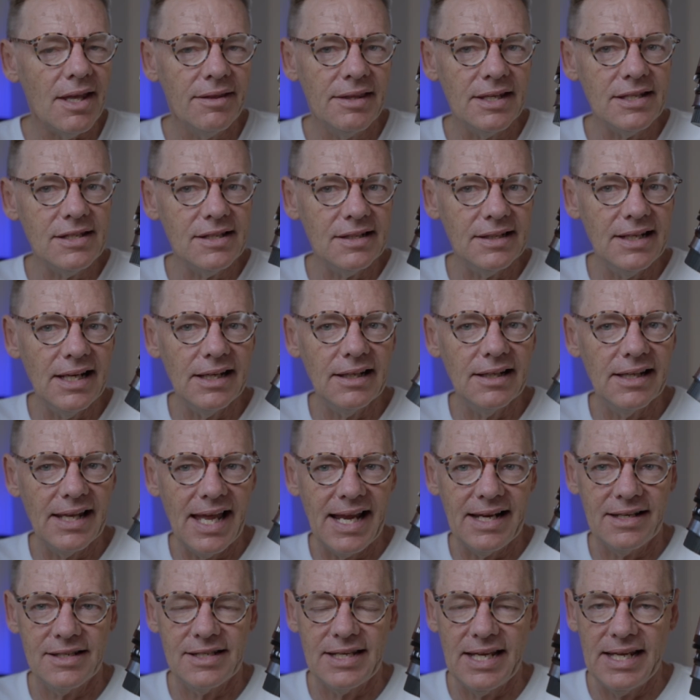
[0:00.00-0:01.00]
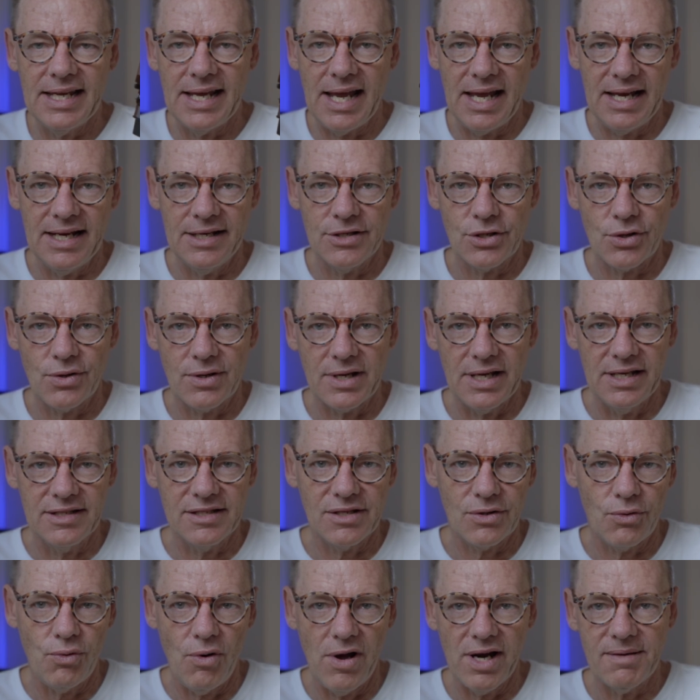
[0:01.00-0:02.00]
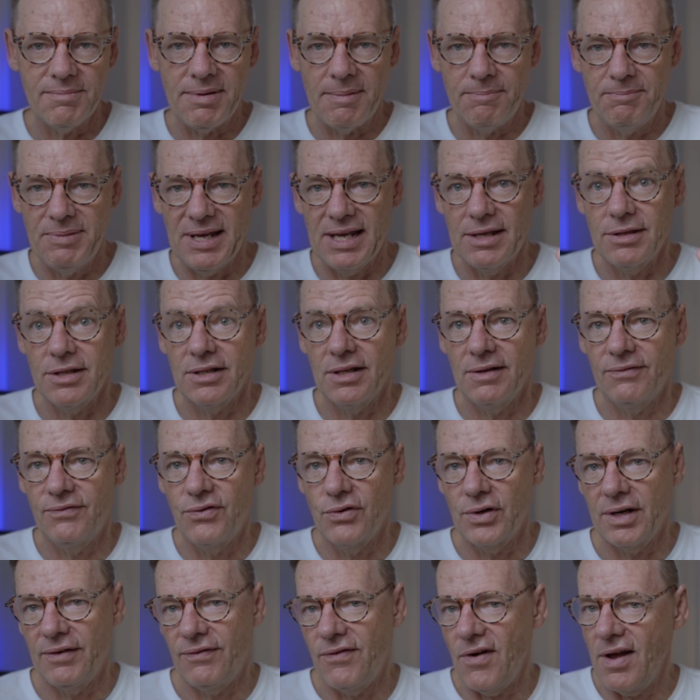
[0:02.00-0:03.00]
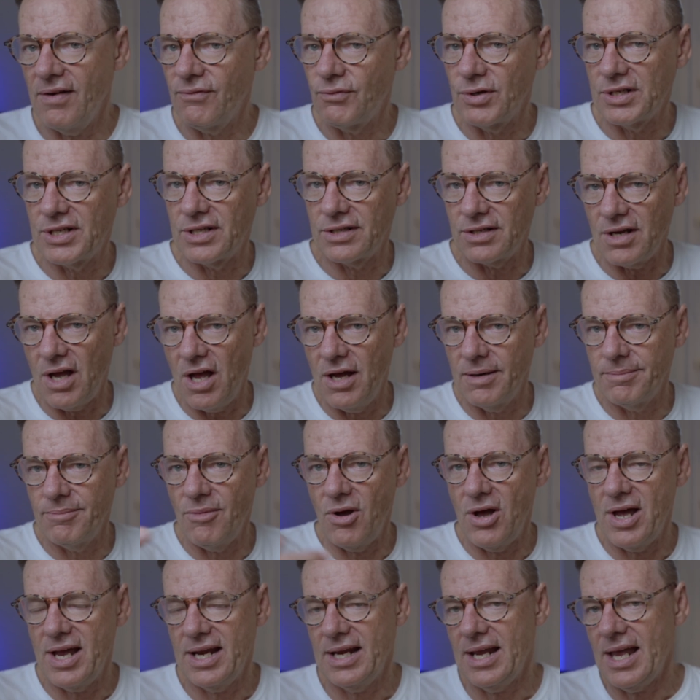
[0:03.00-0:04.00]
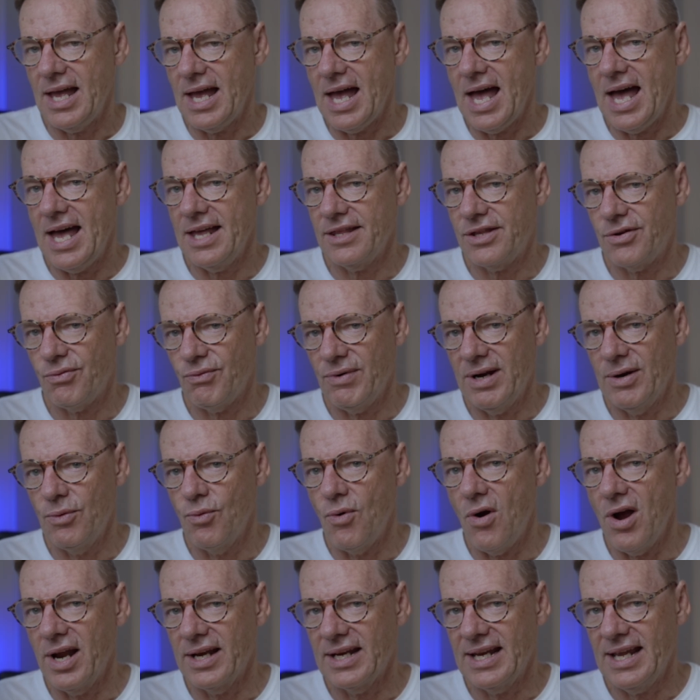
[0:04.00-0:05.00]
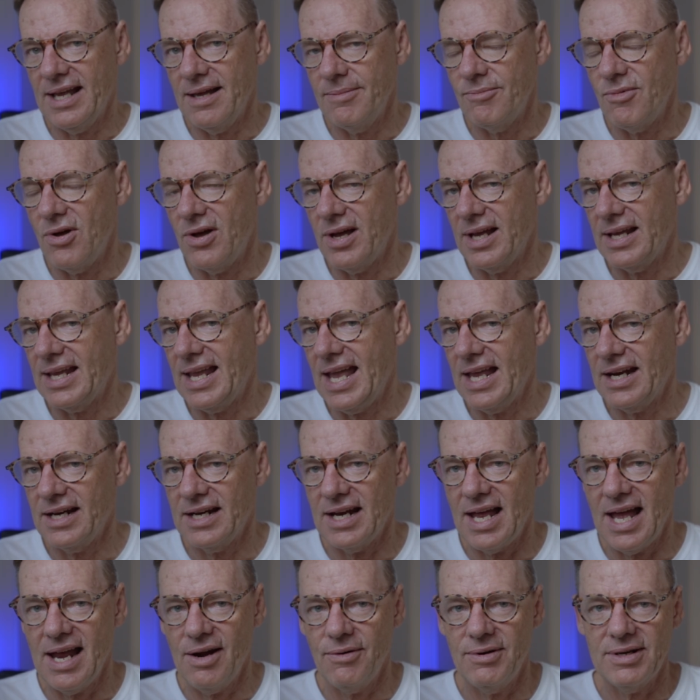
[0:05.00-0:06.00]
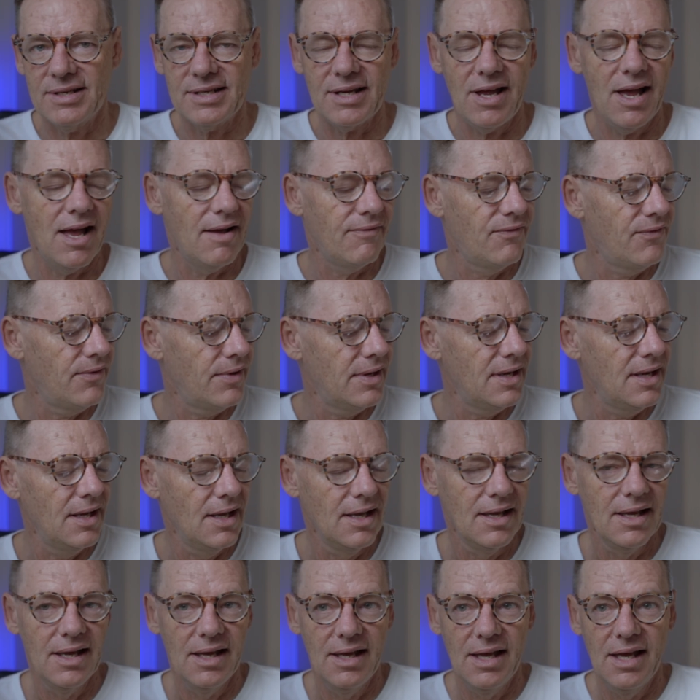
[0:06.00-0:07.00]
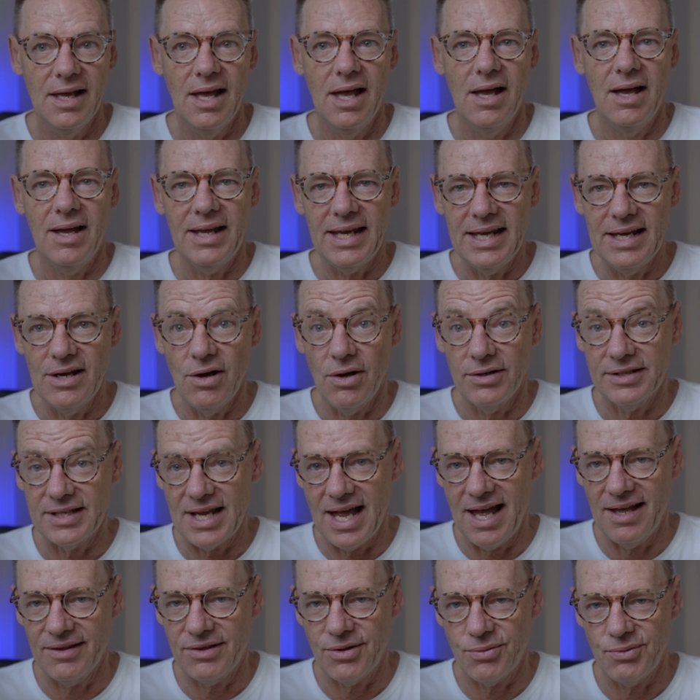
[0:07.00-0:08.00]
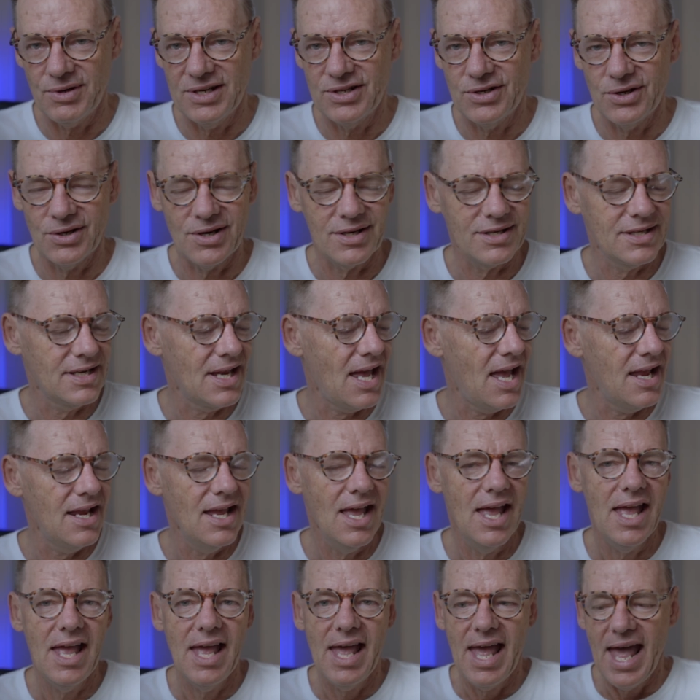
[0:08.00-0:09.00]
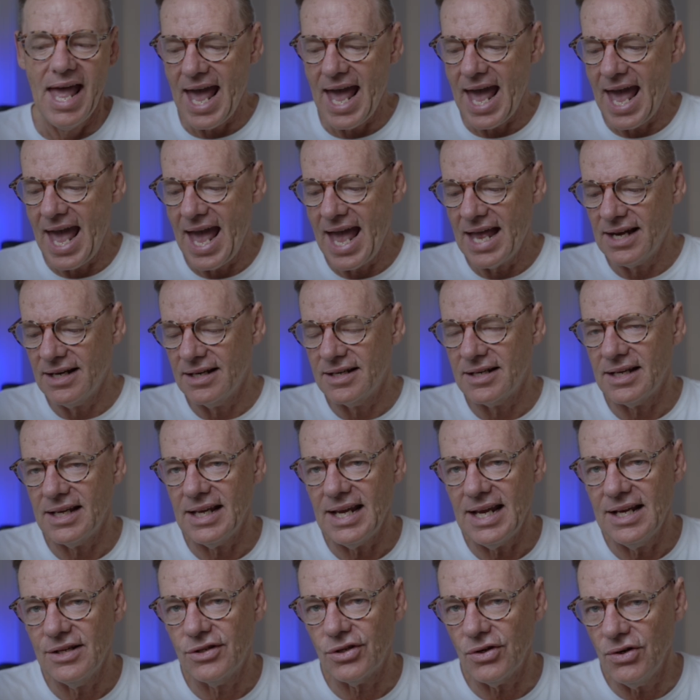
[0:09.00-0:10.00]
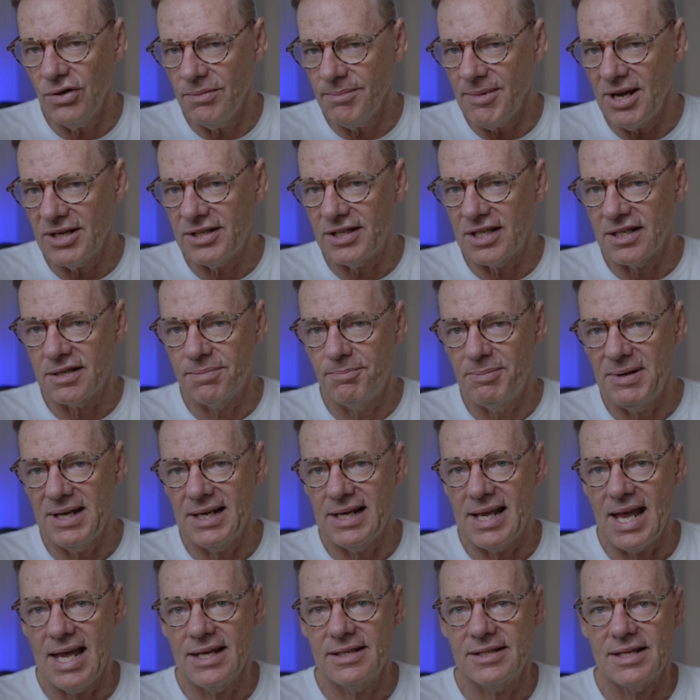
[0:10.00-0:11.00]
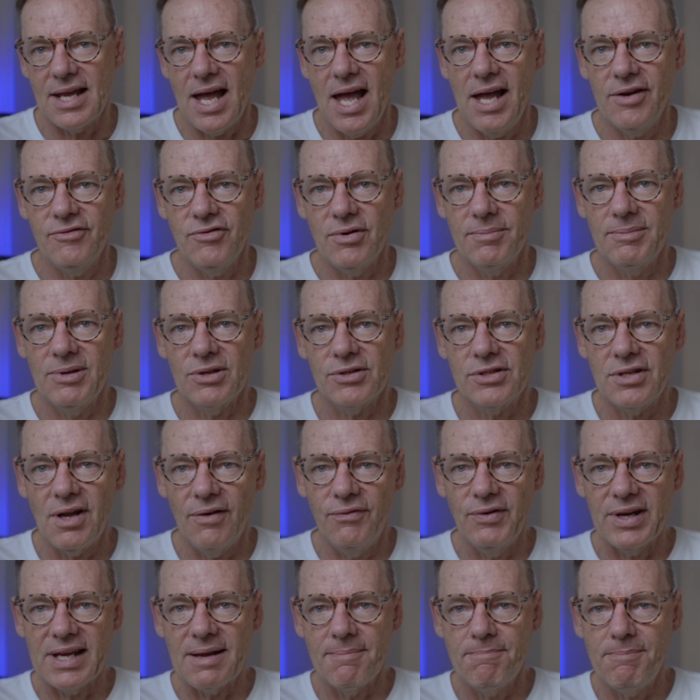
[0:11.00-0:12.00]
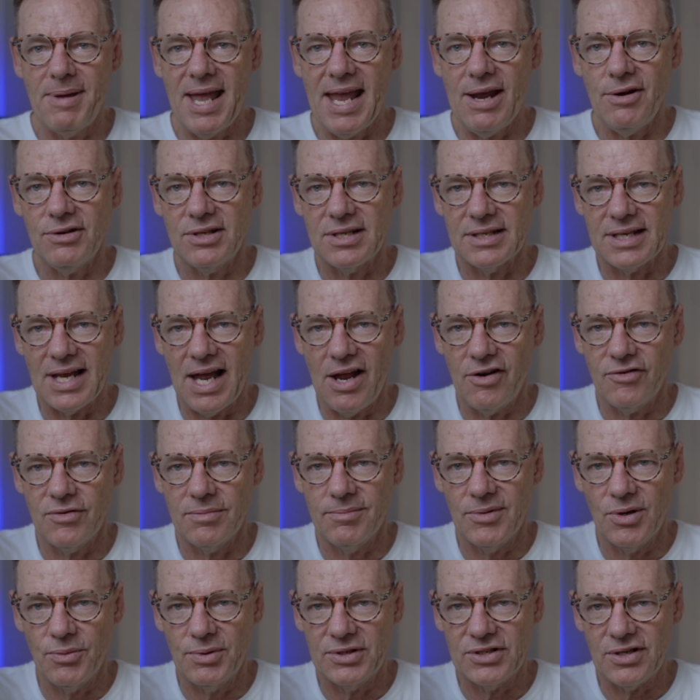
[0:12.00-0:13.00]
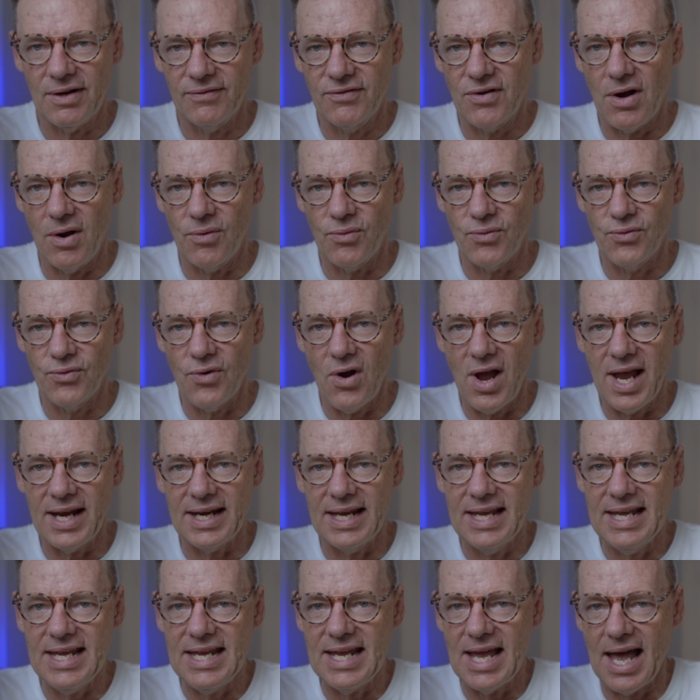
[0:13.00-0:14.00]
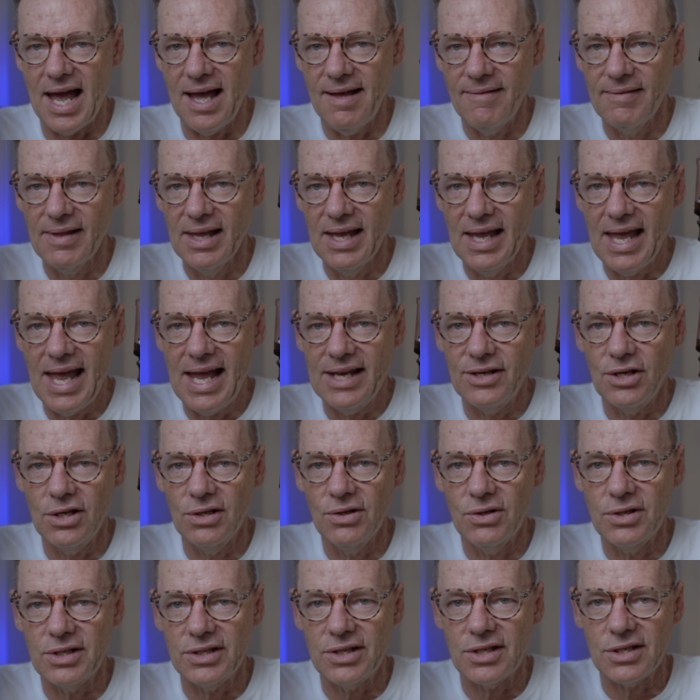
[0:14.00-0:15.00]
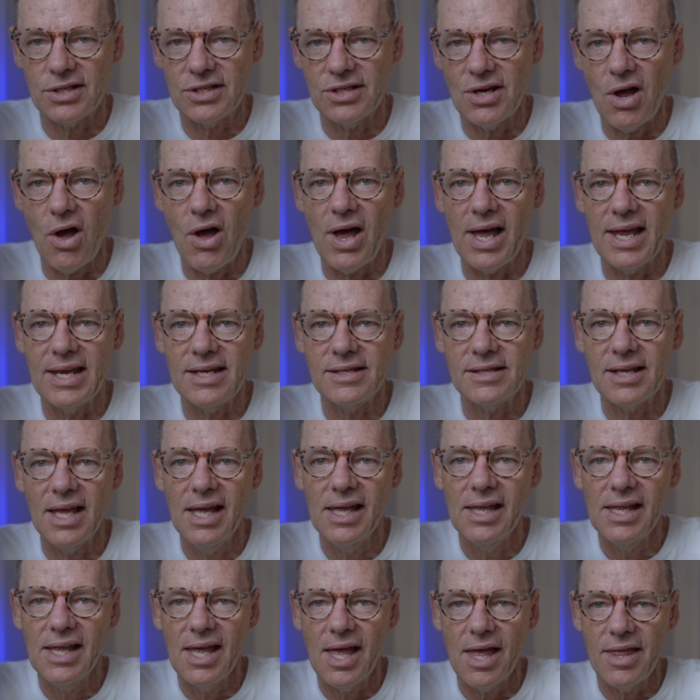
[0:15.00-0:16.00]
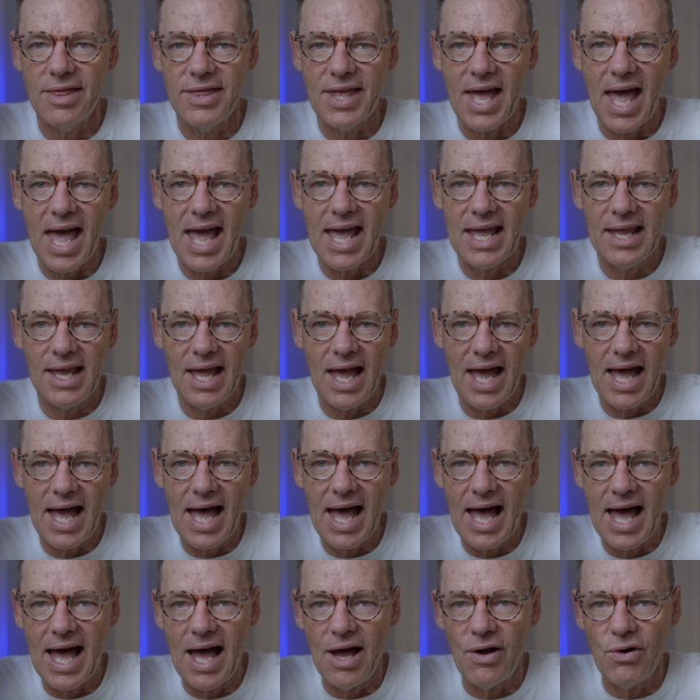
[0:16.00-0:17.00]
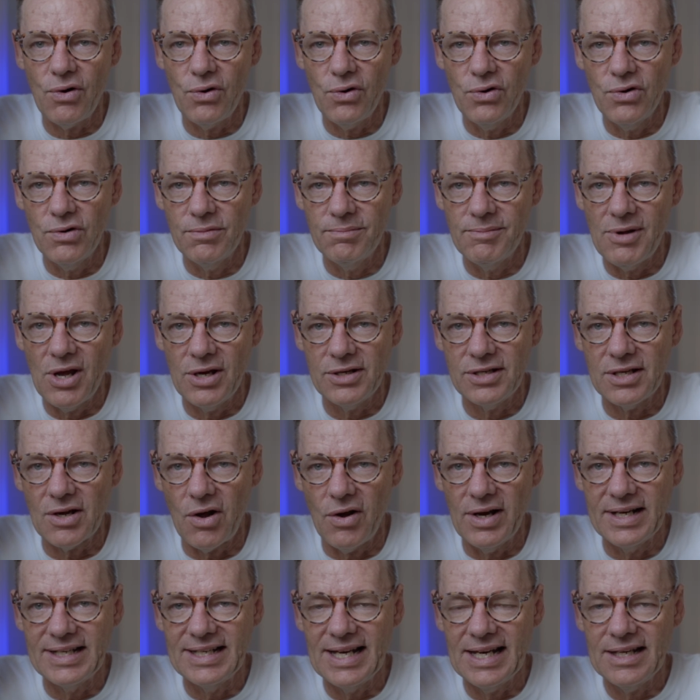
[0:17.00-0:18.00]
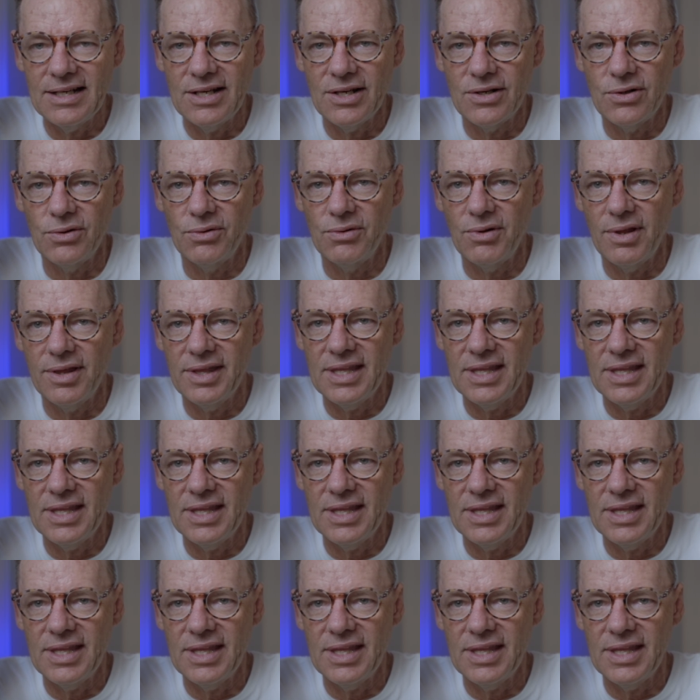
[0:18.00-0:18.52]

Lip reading: this little lens here, it's quite a bit bigger than the 45, which is on my R3 right now, my Canon R3, EOS R3 should I say, and it's almost as big as the 100mm. So if we compare it to the 100mm, which I've got right here, and you look at the size, they are almost identical.